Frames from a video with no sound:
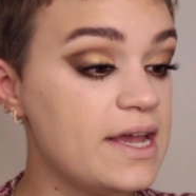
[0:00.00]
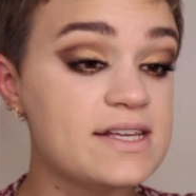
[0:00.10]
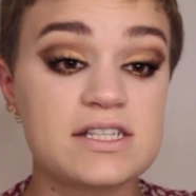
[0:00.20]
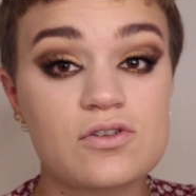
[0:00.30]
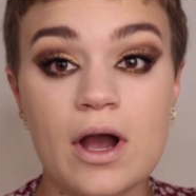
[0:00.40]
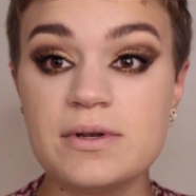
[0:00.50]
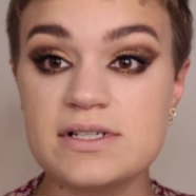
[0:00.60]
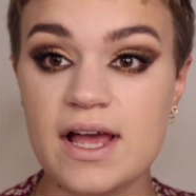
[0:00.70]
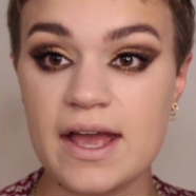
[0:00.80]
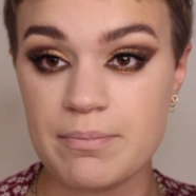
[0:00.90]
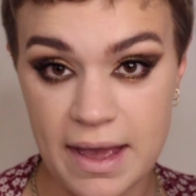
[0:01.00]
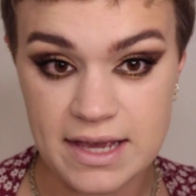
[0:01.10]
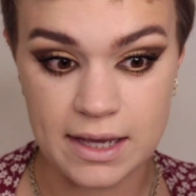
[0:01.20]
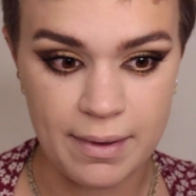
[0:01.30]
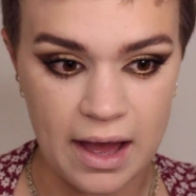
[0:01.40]
It is described as a
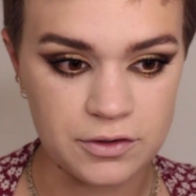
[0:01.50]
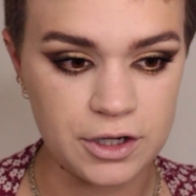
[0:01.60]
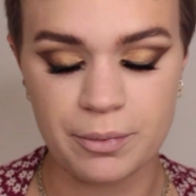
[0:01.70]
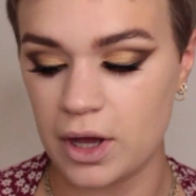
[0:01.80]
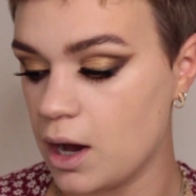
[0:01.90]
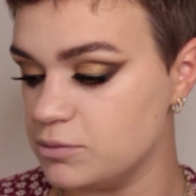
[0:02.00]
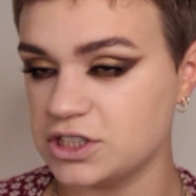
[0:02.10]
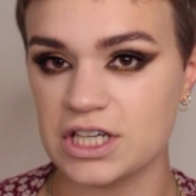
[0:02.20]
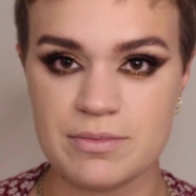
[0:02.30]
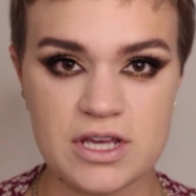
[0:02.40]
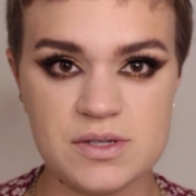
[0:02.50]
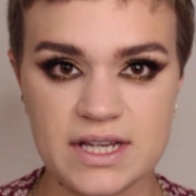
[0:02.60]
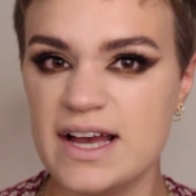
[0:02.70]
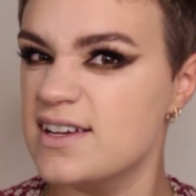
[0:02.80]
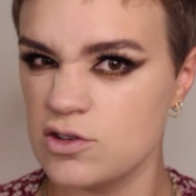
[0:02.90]
baking powder, but I'm just going to be
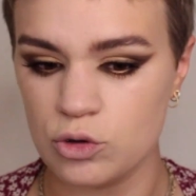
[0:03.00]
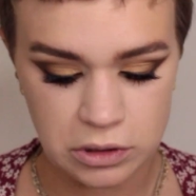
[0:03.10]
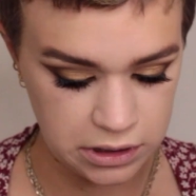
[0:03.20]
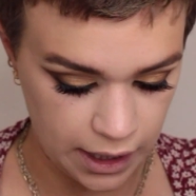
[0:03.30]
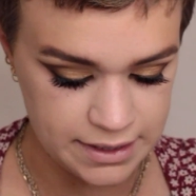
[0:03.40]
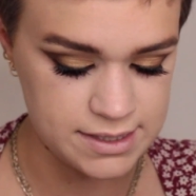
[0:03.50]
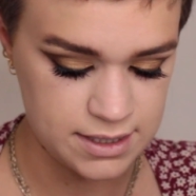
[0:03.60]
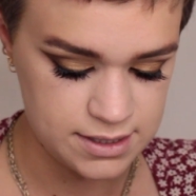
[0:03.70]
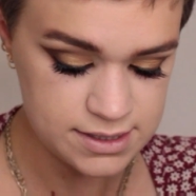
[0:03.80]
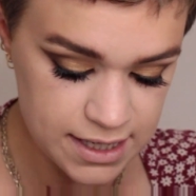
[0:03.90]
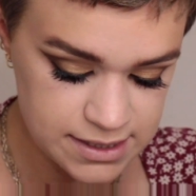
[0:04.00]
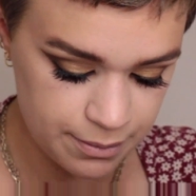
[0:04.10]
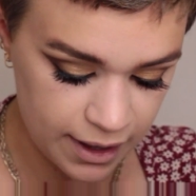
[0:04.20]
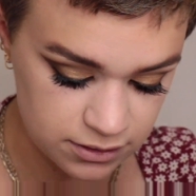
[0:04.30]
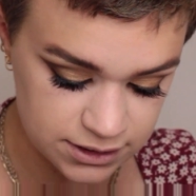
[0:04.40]
using it as a normal light
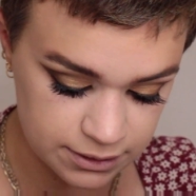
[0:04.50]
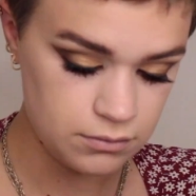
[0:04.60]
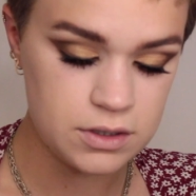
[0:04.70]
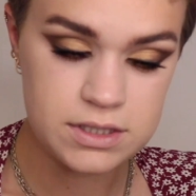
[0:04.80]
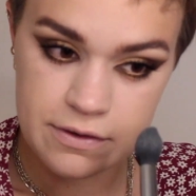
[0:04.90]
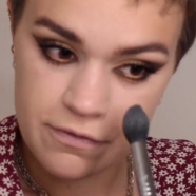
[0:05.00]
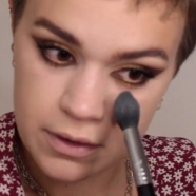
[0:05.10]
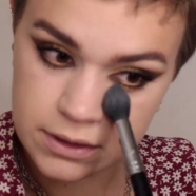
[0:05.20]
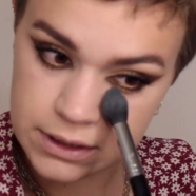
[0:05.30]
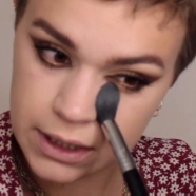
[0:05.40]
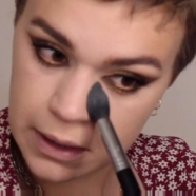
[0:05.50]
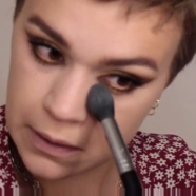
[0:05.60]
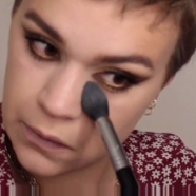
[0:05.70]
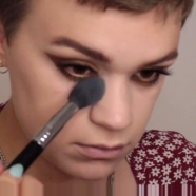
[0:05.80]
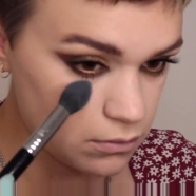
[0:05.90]
setting powder, mostly focusing
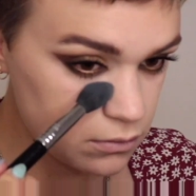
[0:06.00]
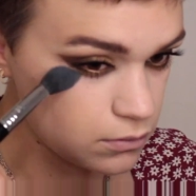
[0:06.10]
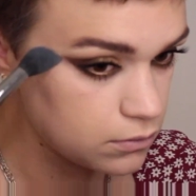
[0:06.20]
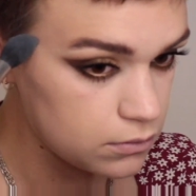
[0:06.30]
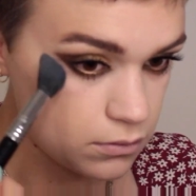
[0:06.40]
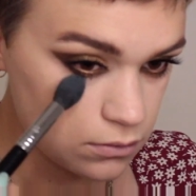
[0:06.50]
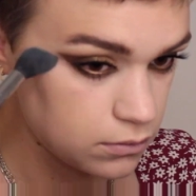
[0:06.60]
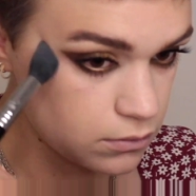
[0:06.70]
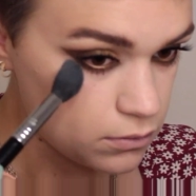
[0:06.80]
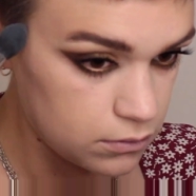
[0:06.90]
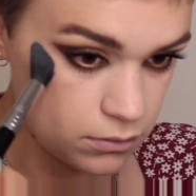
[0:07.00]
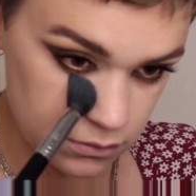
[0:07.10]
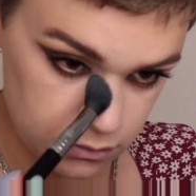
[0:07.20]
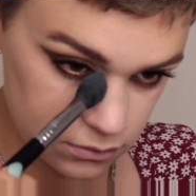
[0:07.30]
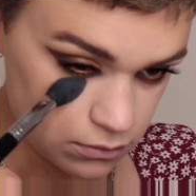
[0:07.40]
it underneath the
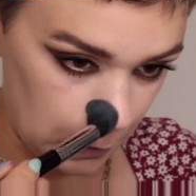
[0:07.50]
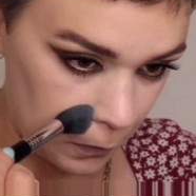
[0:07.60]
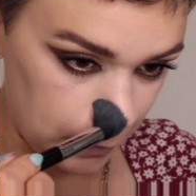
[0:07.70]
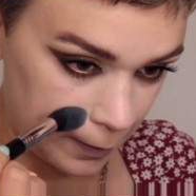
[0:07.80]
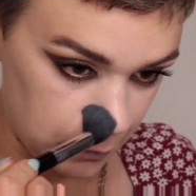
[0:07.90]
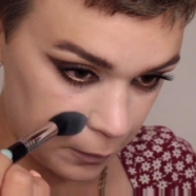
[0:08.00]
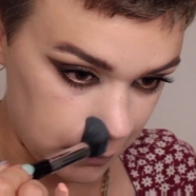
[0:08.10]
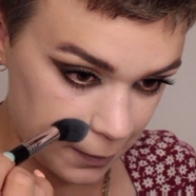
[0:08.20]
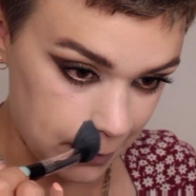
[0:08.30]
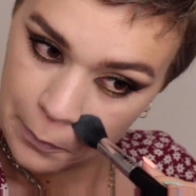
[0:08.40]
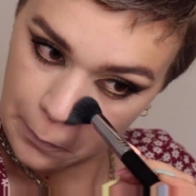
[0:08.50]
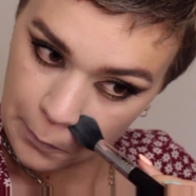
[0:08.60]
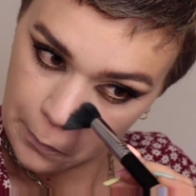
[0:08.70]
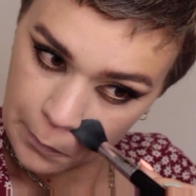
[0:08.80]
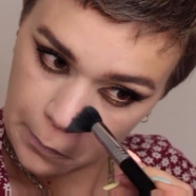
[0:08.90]
eyes, around my
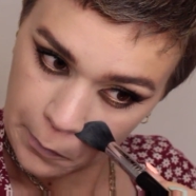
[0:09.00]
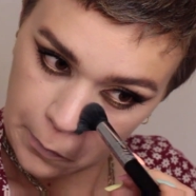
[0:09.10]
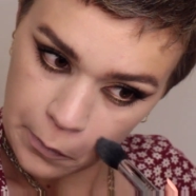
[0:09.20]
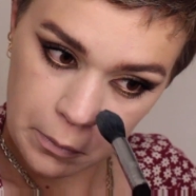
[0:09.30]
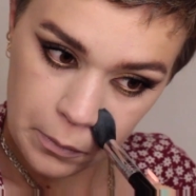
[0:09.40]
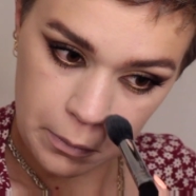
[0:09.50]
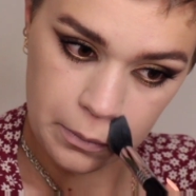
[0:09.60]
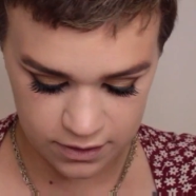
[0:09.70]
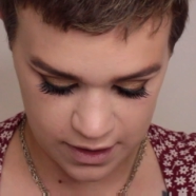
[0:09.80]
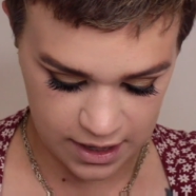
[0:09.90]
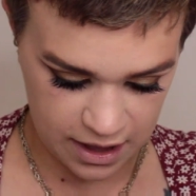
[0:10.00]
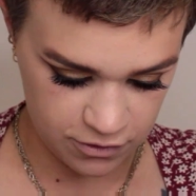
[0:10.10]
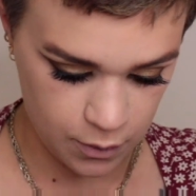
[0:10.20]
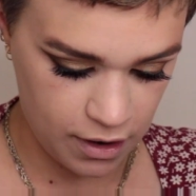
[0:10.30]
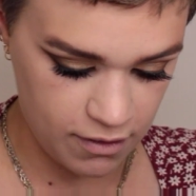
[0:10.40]
nostrils, and then
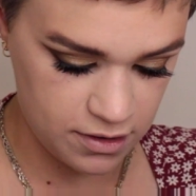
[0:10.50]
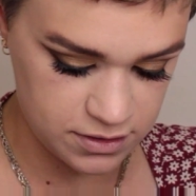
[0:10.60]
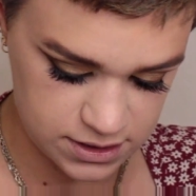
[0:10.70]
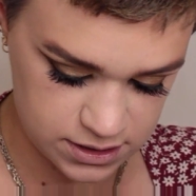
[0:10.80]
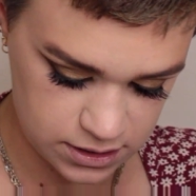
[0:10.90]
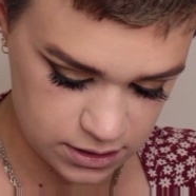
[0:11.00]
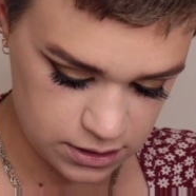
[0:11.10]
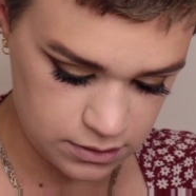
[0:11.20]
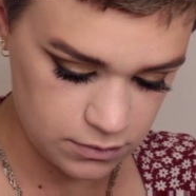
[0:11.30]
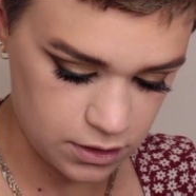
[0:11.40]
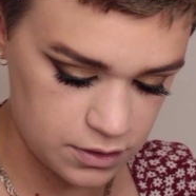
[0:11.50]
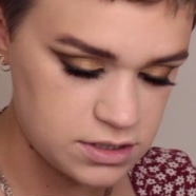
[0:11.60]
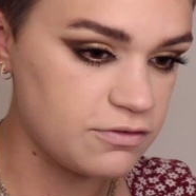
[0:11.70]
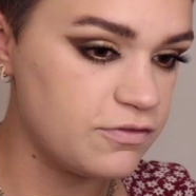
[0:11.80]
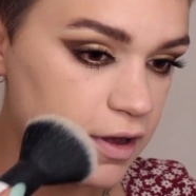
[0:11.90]
everywhere else I'm going
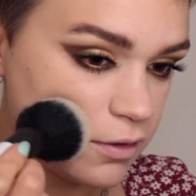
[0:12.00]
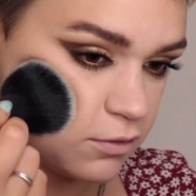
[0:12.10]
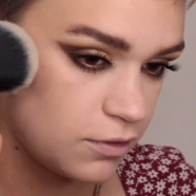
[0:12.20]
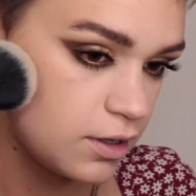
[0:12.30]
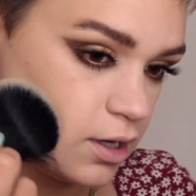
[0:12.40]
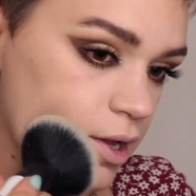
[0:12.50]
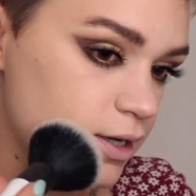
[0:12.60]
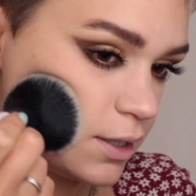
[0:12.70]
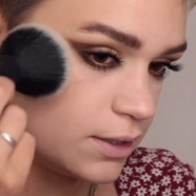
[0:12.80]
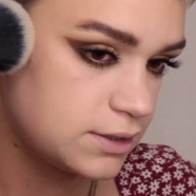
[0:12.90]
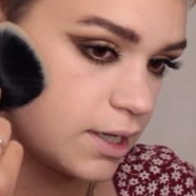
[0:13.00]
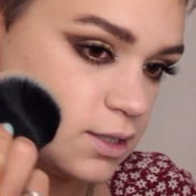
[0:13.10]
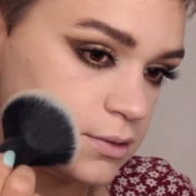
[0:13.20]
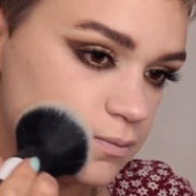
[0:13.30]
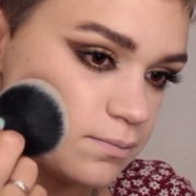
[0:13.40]
to very, very lightly
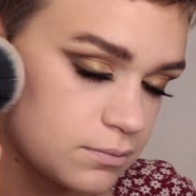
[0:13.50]
set.